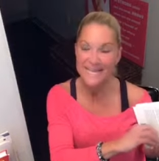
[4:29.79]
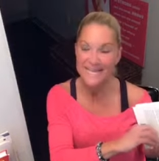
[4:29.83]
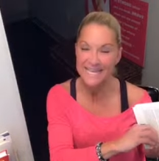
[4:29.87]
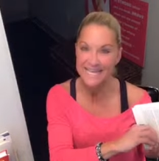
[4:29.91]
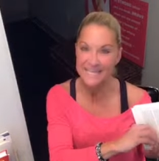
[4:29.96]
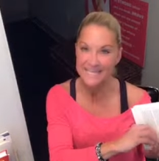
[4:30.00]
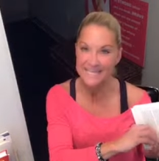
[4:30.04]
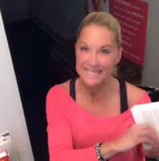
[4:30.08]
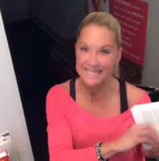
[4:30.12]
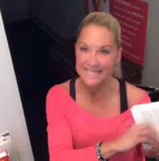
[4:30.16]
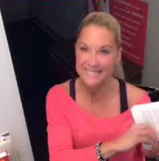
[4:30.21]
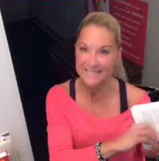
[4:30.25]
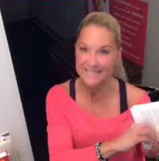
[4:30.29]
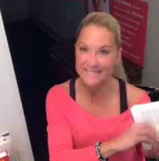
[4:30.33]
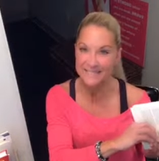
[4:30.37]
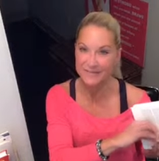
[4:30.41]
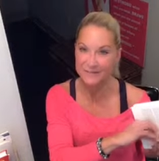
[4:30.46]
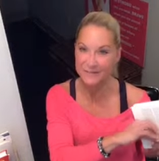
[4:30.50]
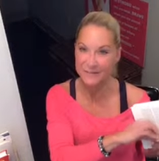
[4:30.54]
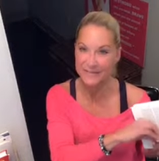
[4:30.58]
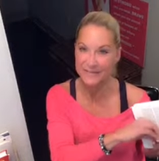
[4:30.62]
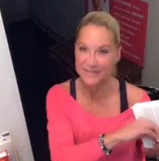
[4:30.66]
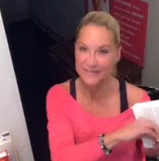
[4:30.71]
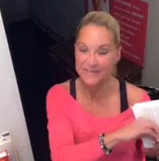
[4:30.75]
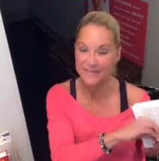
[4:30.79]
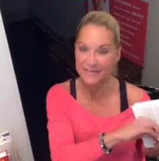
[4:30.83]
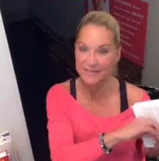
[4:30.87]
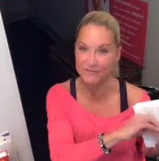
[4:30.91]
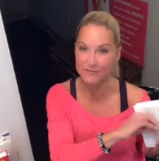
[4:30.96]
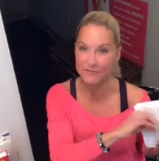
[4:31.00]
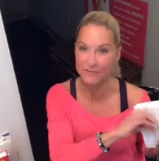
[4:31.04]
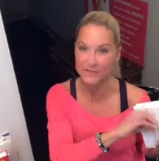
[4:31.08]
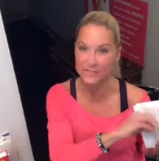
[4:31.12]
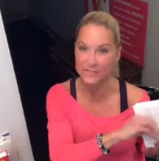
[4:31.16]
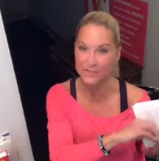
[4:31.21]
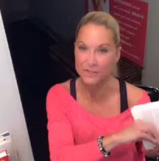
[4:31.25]
is
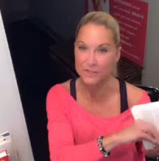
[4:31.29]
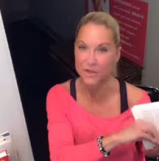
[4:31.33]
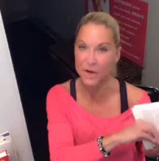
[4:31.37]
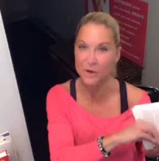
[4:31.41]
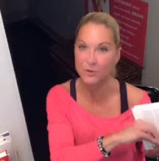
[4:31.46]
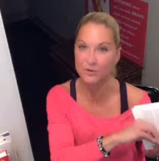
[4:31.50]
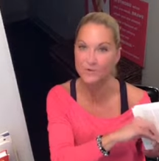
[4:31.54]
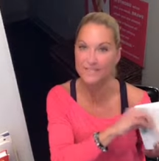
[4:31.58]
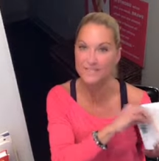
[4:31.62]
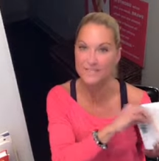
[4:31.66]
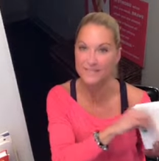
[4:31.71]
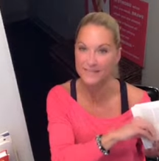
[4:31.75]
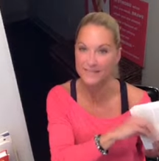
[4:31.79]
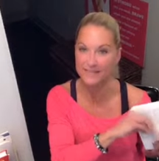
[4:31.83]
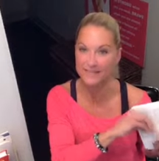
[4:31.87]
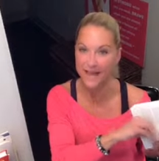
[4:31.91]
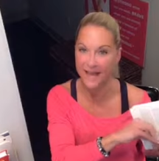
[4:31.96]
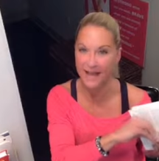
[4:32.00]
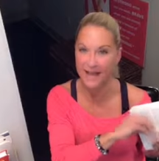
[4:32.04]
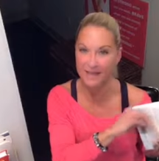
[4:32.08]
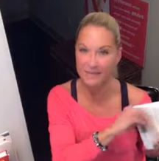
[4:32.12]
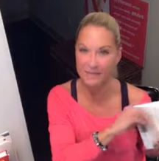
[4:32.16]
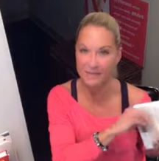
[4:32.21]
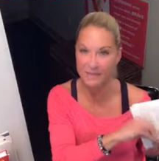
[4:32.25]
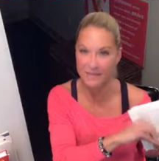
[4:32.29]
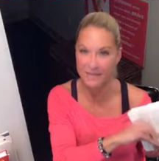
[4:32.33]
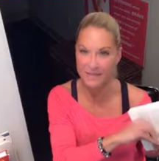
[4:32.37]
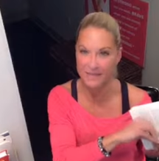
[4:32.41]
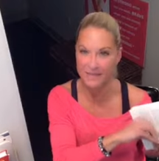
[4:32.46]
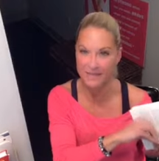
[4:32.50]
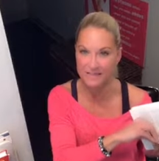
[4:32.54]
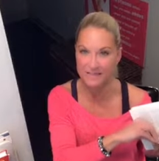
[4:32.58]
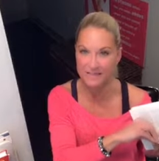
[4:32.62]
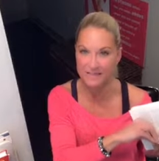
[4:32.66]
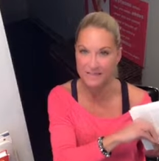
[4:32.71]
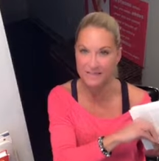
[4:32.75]
if we don't get that
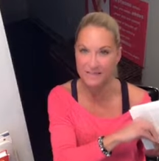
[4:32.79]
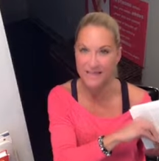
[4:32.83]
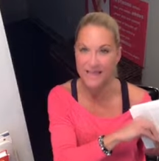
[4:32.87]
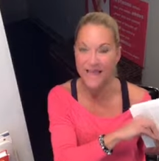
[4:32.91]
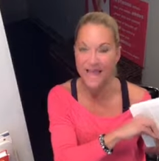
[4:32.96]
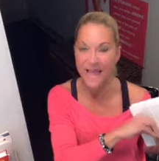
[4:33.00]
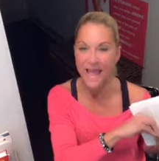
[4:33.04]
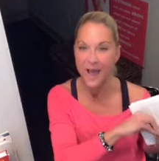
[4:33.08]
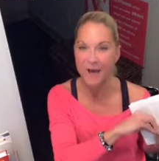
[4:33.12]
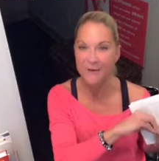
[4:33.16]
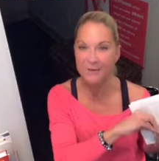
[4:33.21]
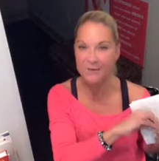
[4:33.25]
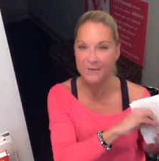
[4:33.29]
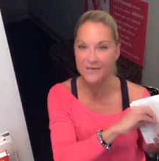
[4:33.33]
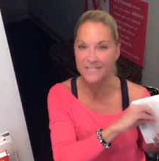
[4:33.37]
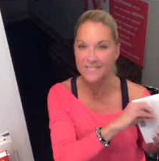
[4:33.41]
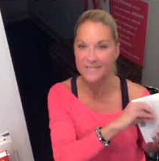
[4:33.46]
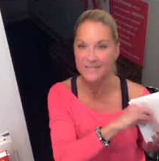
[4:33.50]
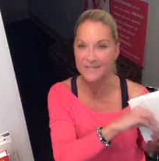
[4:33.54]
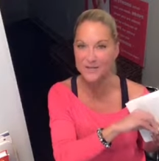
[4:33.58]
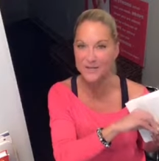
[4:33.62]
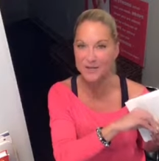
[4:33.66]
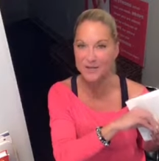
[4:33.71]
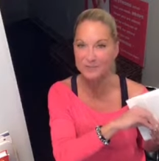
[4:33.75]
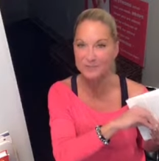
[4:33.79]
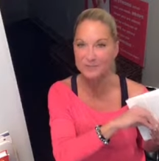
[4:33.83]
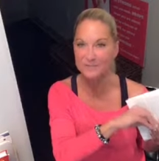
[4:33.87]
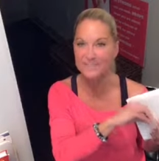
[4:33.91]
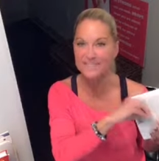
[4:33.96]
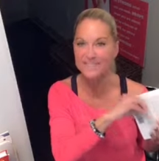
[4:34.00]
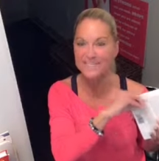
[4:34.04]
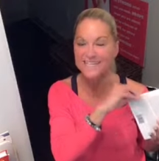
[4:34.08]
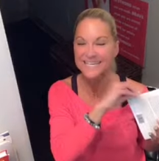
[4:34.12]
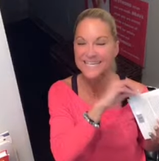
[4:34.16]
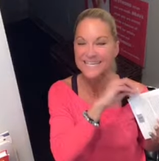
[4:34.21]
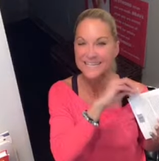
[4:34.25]
piece and we
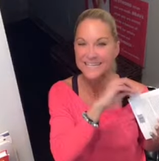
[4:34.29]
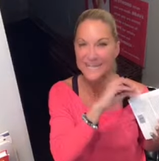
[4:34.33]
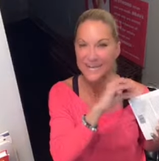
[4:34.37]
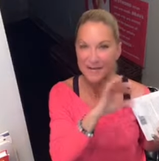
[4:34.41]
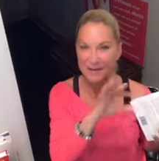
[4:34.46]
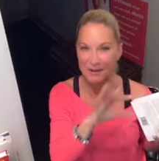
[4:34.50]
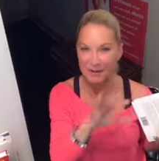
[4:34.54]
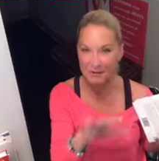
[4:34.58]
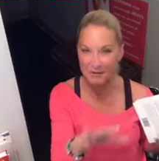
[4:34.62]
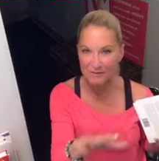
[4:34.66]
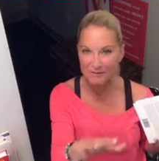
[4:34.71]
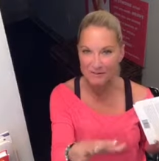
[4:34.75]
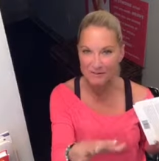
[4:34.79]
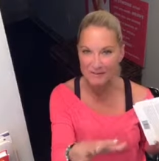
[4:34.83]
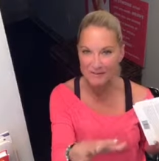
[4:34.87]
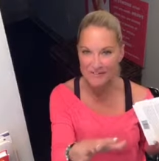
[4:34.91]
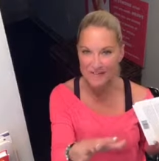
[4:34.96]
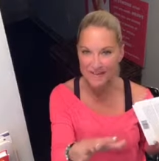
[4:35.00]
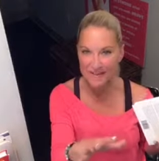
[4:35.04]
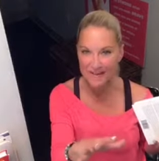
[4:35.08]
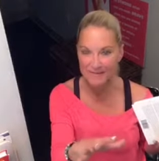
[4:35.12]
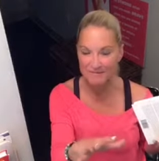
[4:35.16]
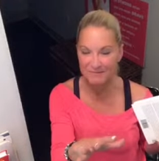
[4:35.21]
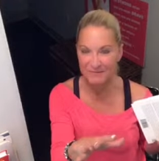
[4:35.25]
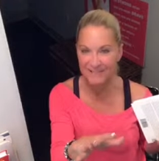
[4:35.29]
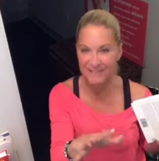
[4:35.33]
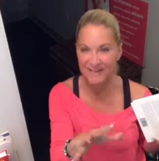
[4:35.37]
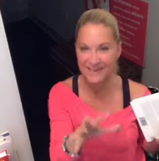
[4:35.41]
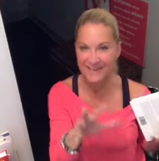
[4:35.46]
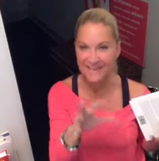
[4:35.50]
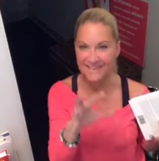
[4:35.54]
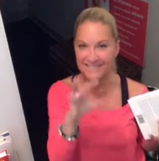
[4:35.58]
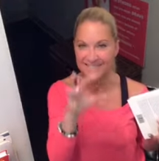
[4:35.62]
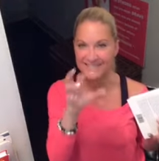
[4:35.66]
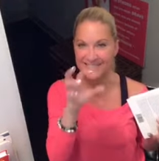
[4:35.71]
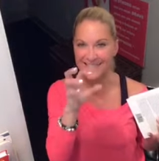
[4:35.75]
don't let go of those
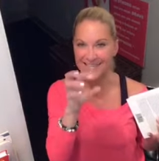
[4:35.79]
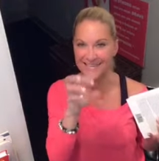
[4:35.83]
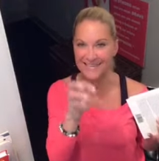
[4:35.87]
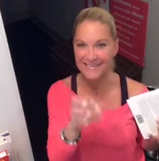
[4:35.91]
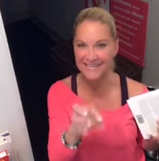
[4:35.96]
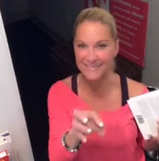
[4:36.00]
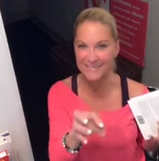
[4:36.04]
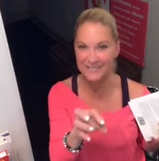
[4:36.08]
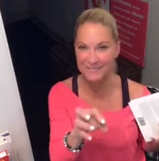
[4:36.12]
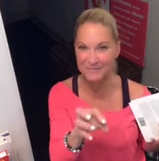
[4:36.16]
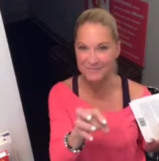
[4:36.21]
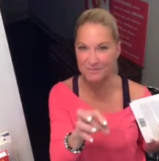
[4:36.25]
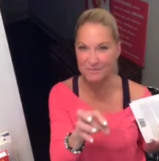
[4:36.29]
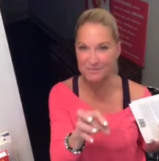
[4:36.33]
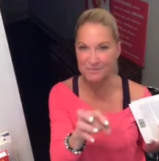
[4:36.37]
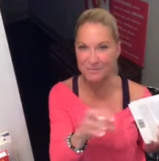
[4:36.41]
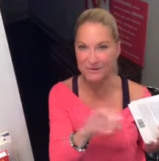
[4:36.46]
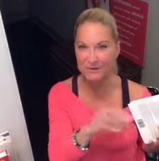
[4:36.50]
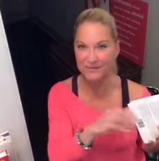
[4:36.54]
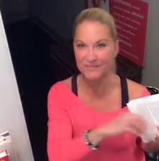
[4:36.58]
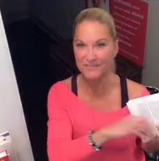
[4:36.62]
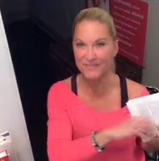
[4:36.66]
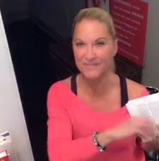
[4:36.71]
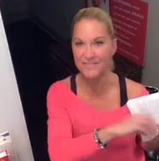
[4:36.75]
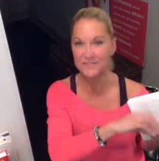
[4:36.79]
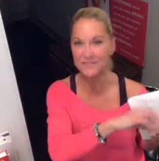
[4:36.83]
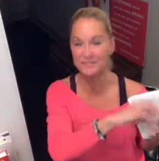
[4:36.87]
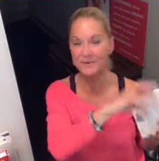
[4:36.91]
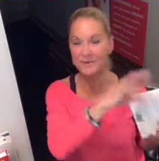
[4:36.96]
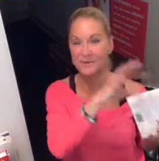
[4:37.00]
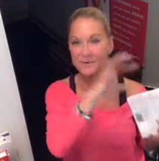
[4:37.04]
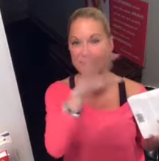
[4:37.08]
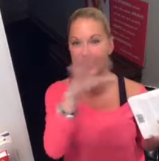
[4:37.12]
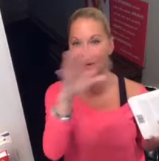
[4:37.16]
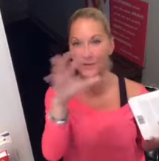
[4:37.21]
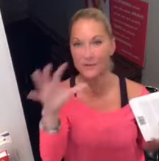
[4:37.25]
timelines and that need to be perfect,
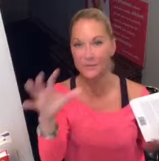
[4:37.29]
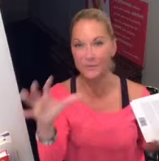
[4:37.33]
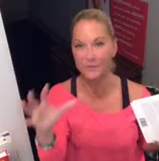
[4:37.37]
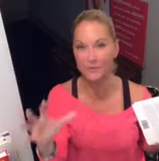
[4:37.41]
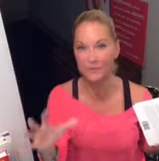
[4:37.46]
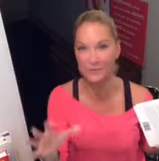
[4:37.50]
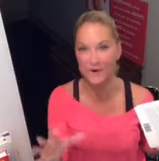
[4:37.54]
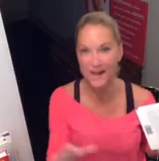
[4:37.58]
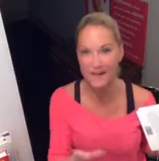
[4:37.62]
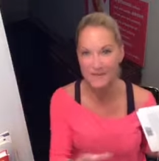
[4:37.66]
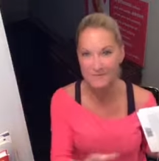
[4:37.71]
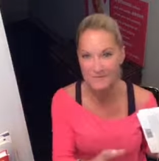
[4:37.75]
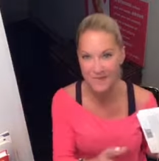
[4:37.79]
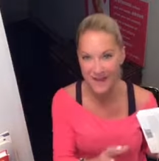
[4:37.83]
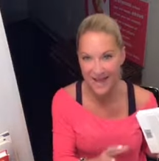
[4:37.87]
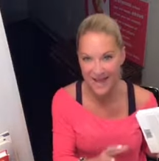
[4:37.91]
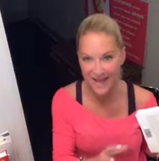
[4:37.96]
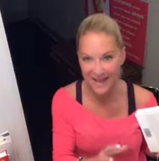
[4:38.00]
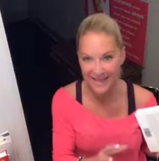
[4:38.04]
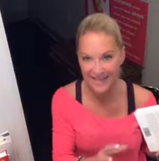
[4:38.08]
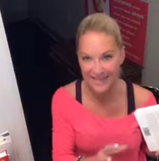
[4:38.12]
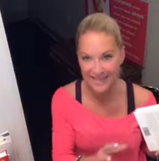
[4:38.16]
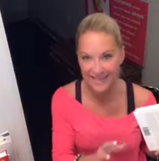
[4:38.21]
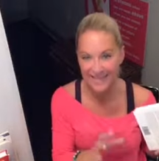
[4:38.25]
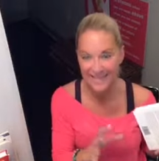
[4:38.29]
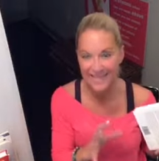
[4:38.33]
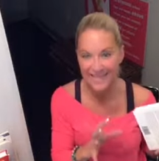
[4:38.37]
we will go right back